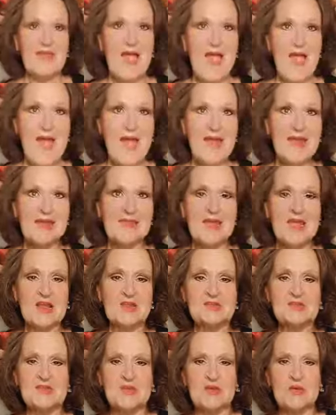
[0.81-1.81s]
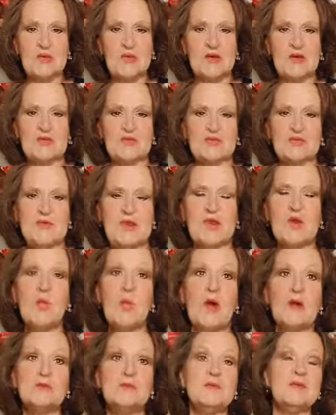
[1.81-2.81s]
Hey there, Sharon Horne-Ellstrom here.
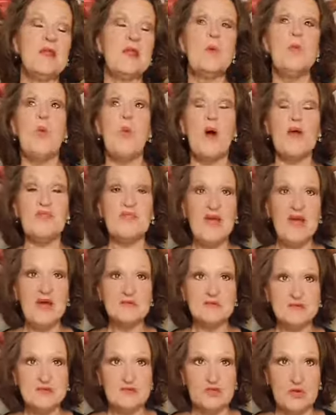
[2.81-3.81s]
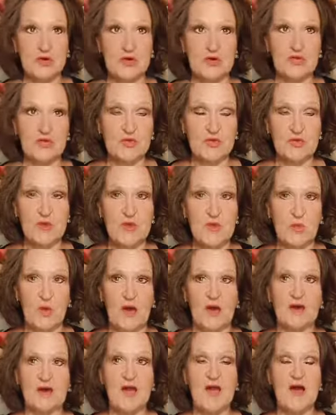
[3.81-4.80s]
Welcome to day
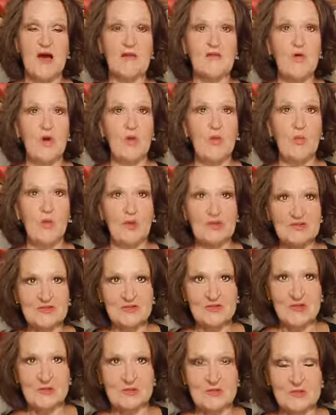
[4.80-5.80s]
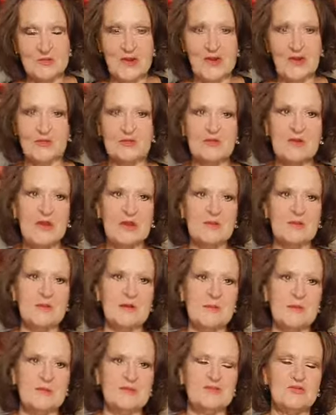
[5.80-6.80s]
1231 of What She Up To Now,
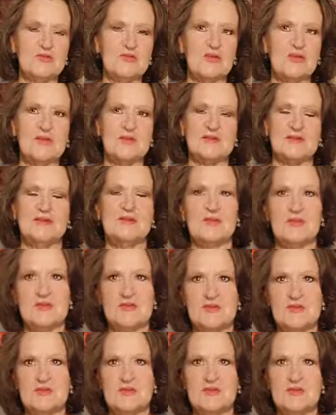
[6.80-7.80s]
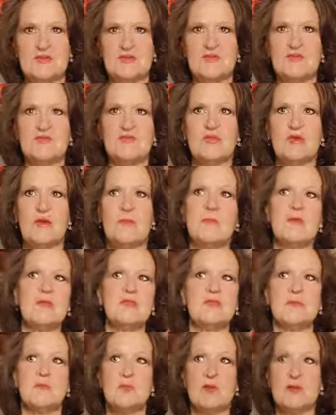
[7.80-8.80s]
documenting my journey as I transitioned from
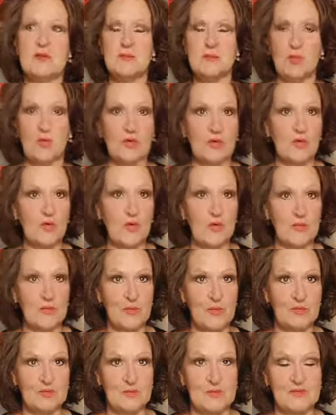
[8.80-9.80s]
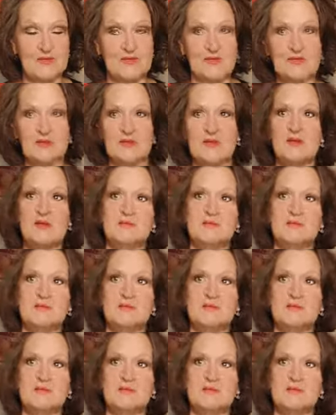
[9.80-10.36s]
the brick and mortar corporate world of business